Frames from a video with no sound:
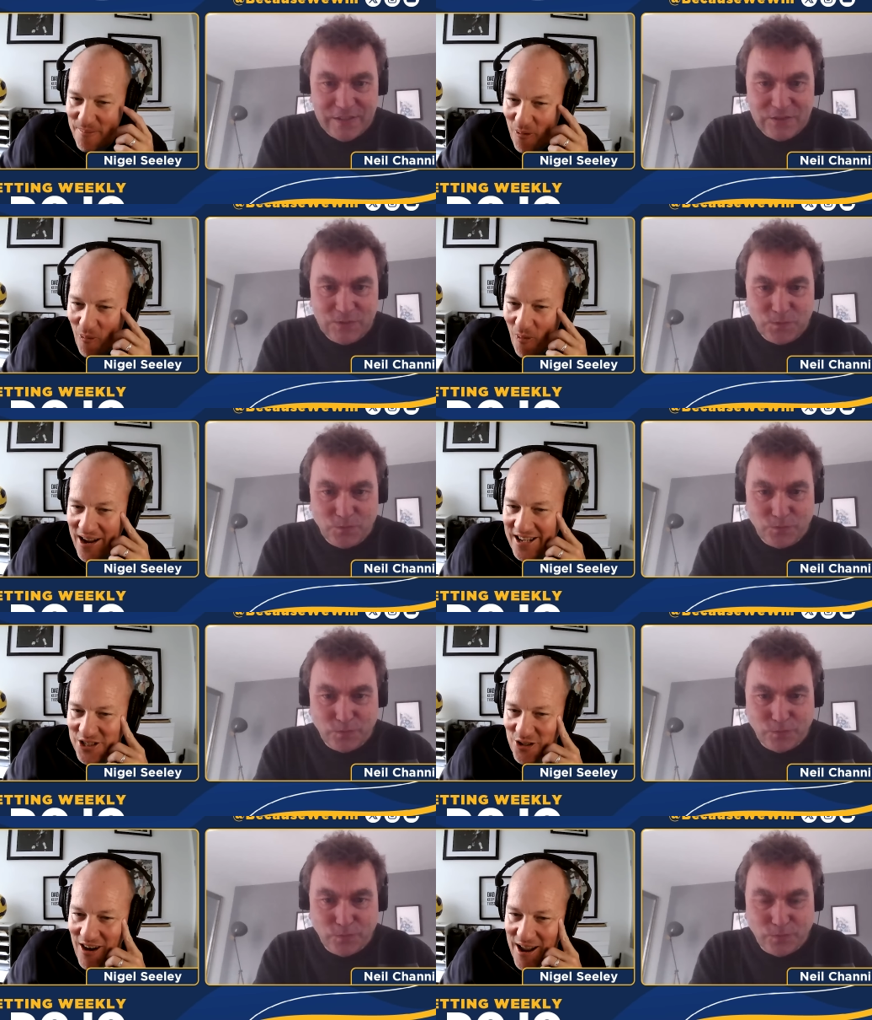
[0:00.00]
Speaker 1: them away
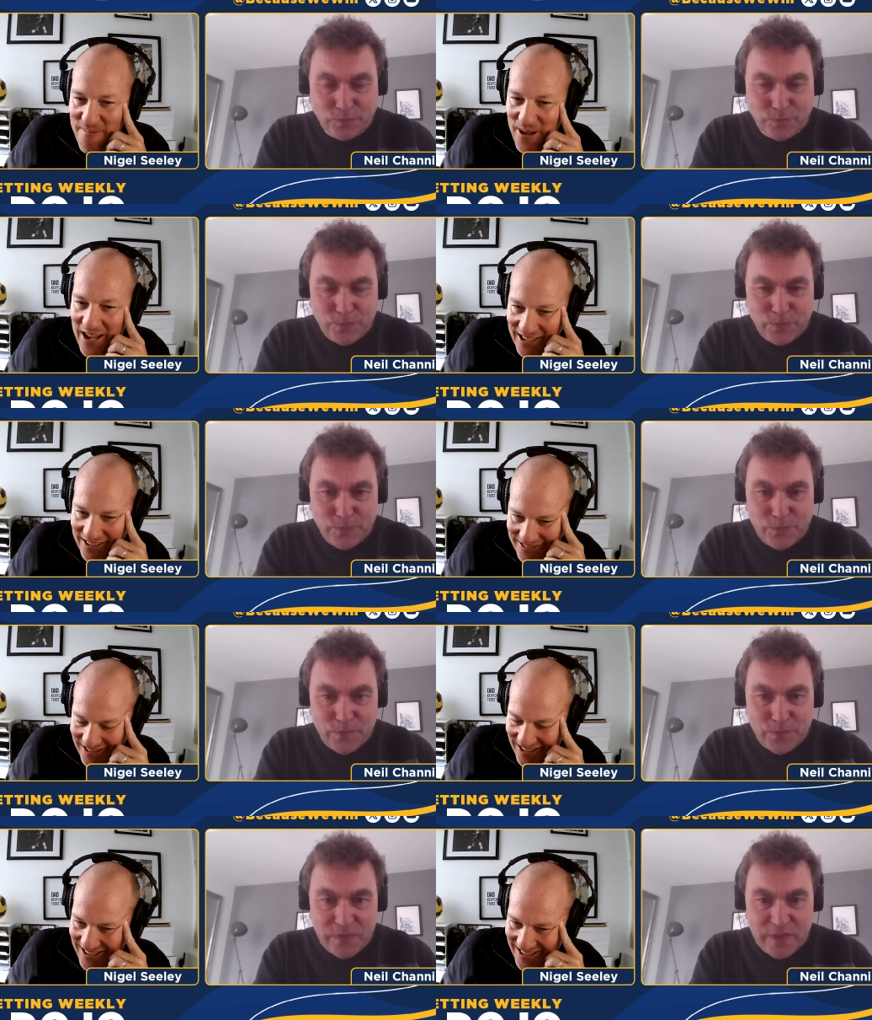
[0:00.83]
at Tranmere.
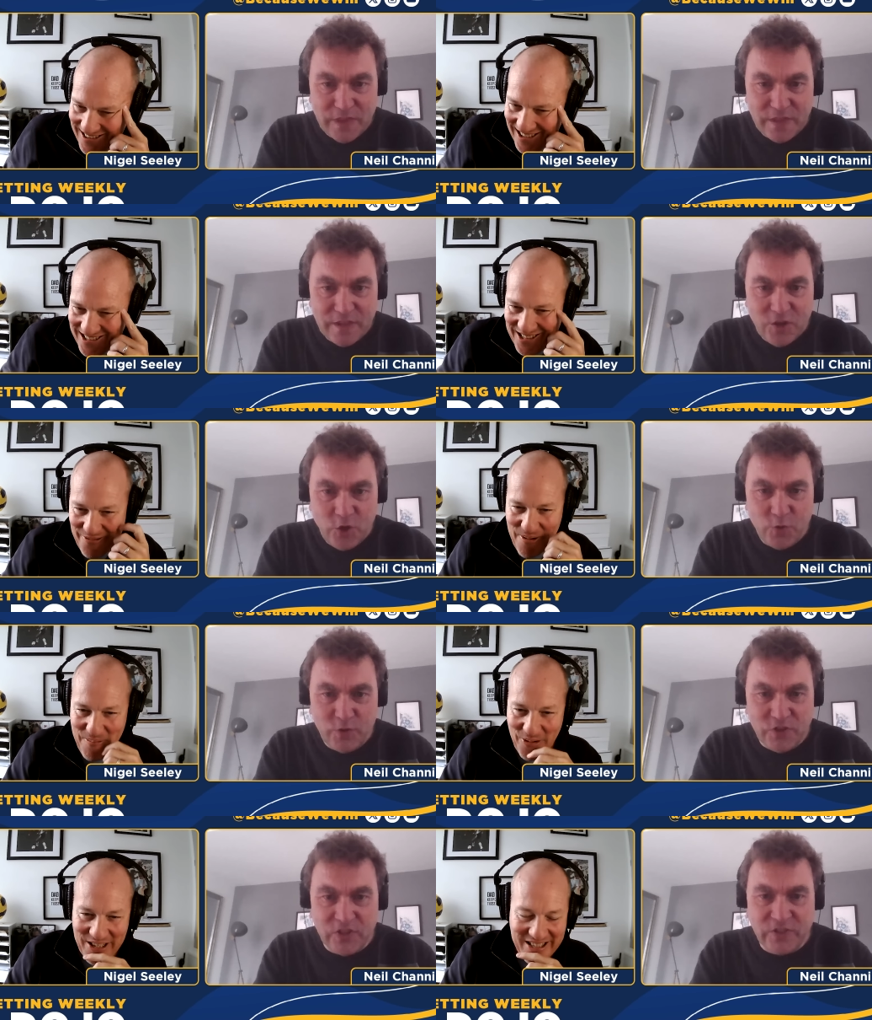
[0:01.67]
That's
Speaker 2: the Who
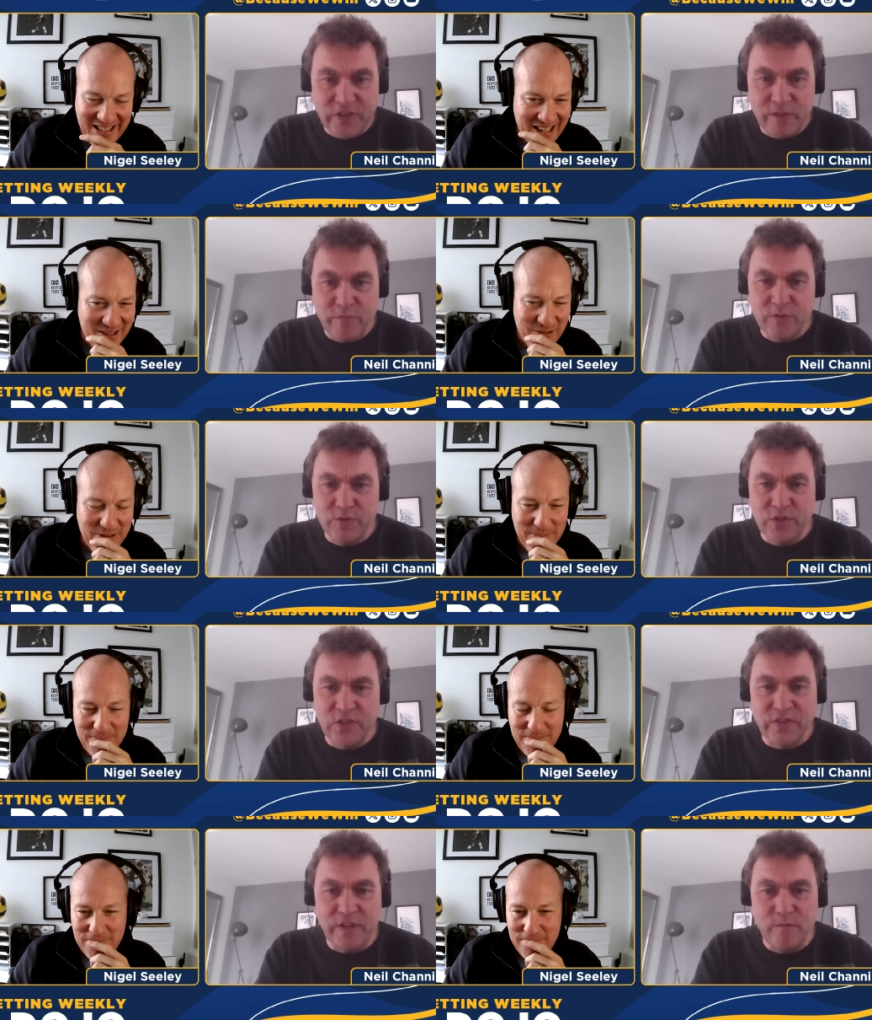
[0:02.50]
was the team? Tickets. There
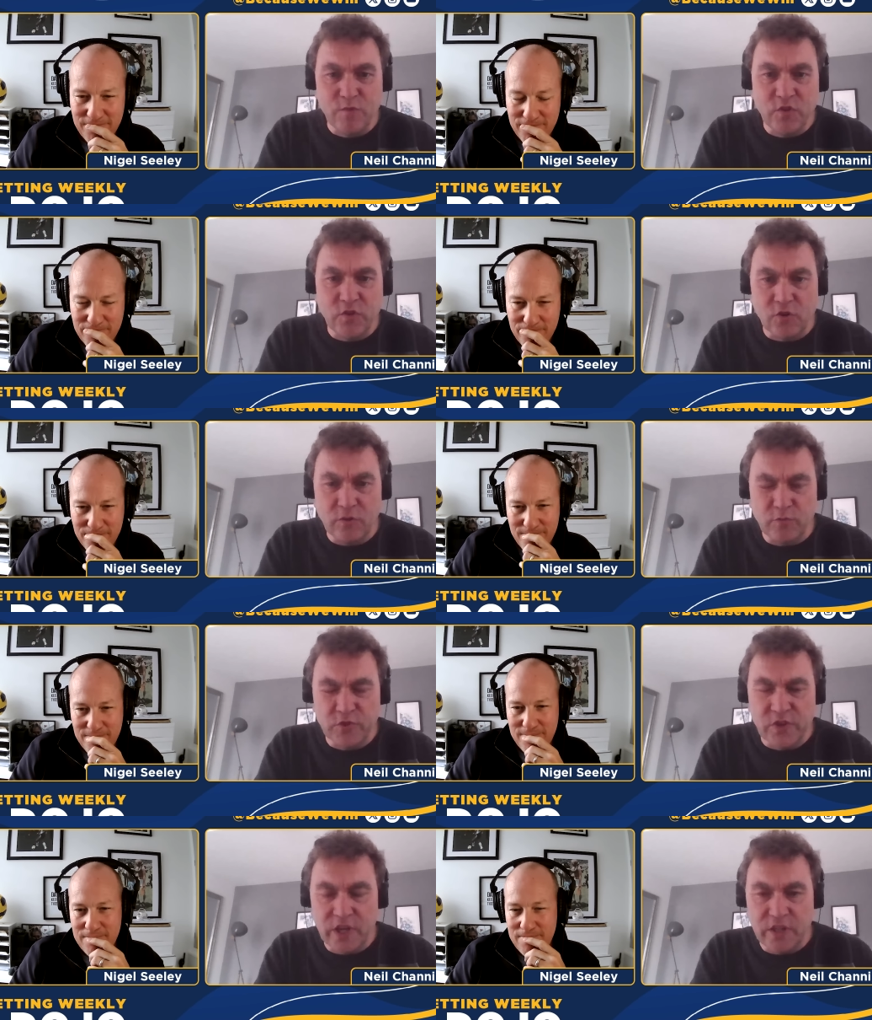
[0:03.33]
was a team in
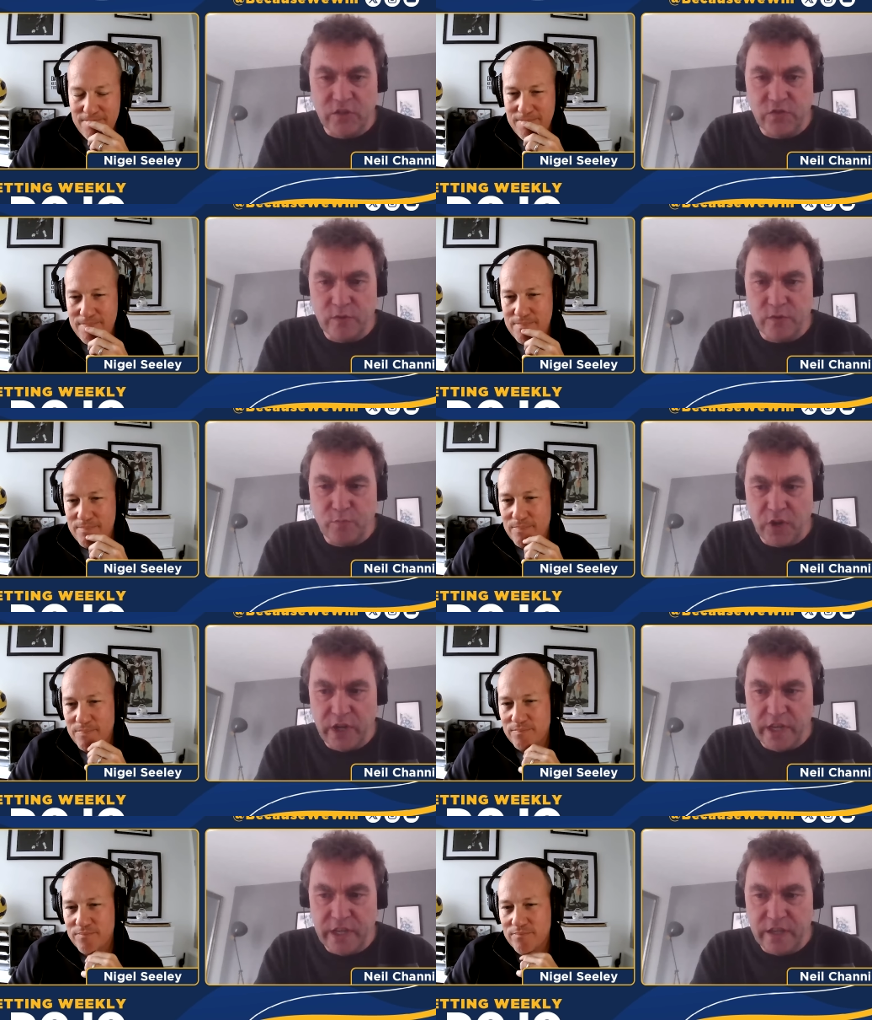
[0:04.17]
Scotland, wasn't there, that used to
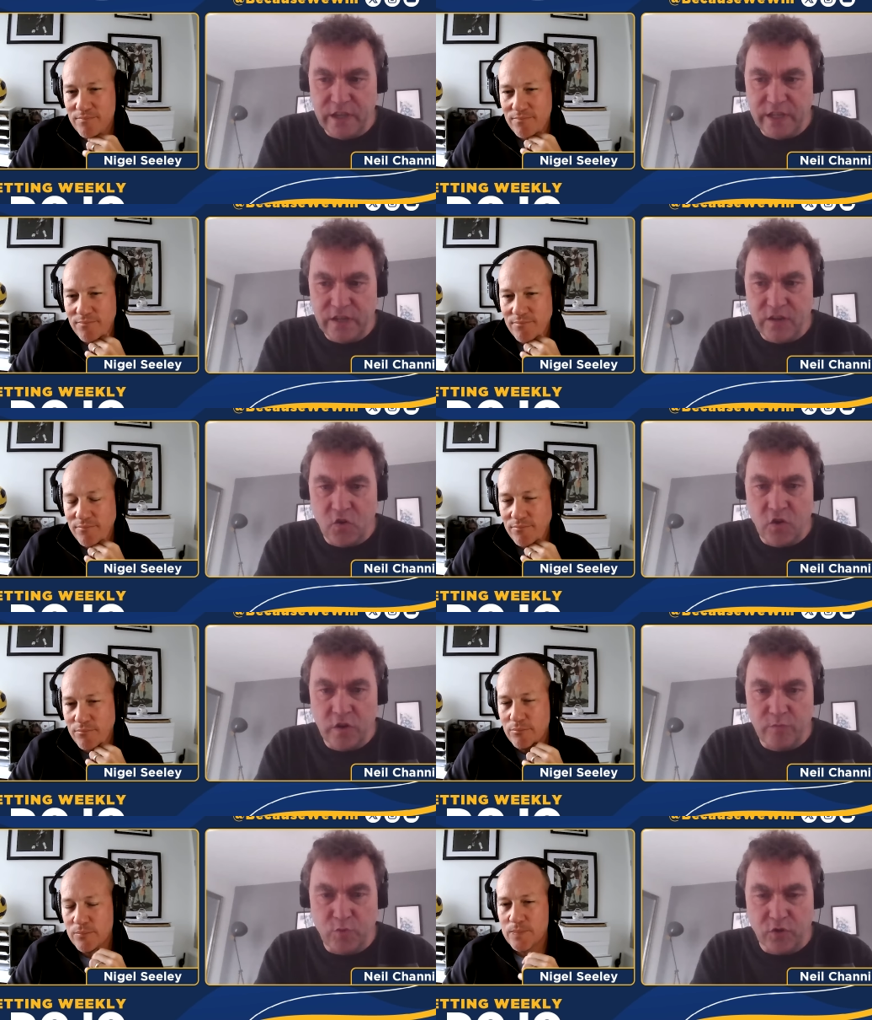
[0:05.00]
play in
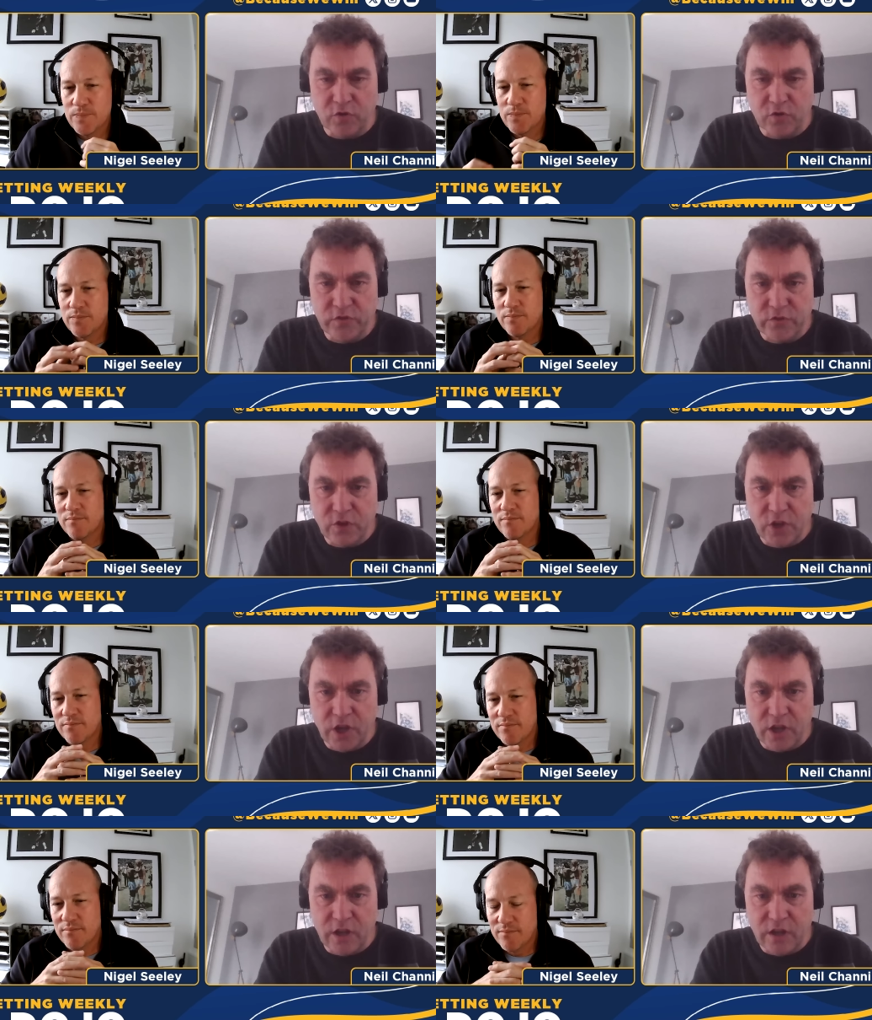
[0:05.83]
Ibrox?
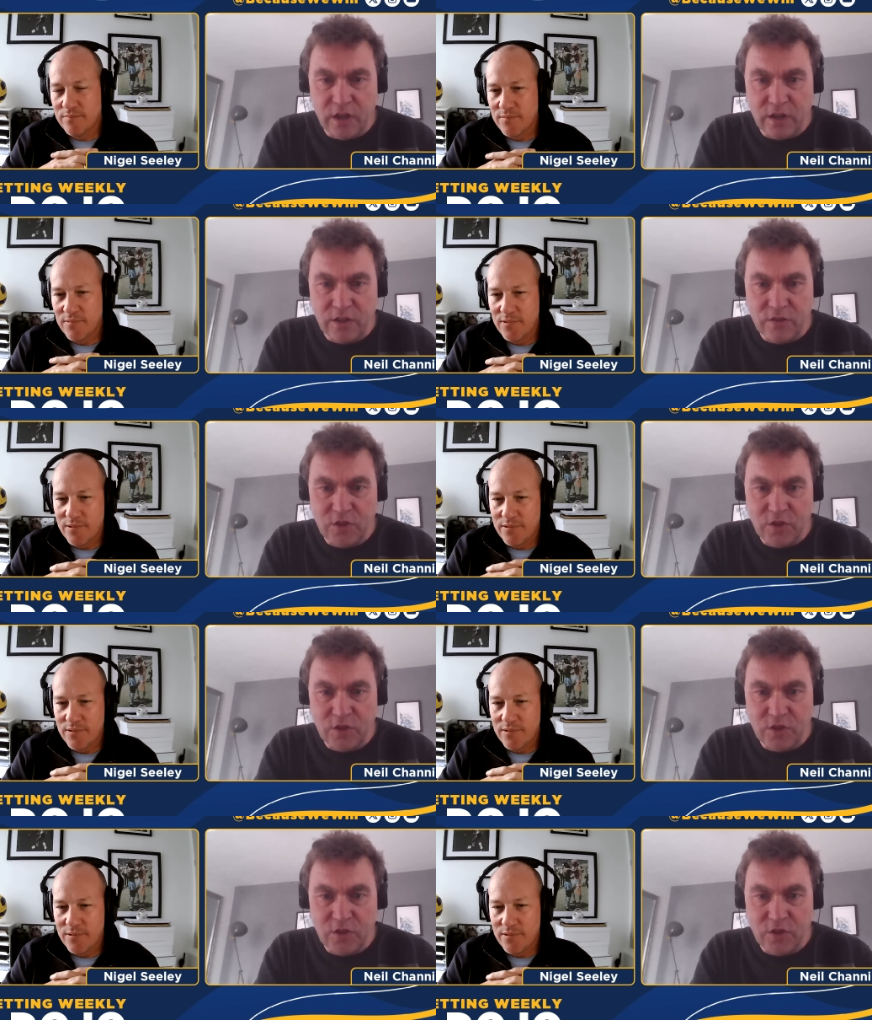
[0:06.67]
Uh,